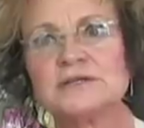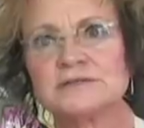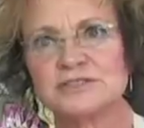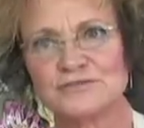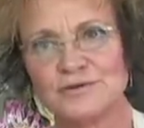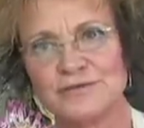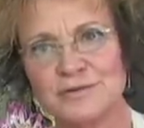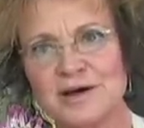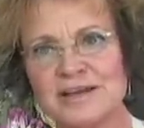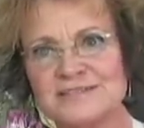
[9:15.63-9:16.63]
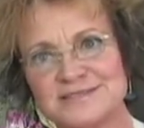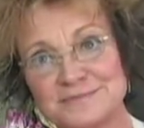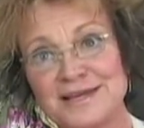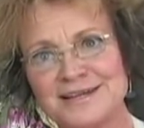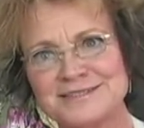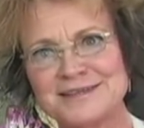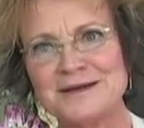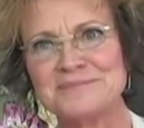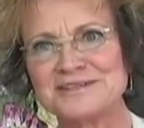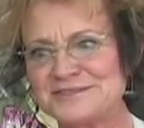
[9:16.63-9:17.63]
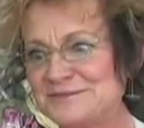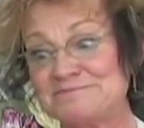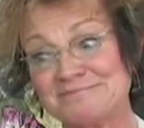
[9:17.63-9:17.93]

just for everybody's heads up, because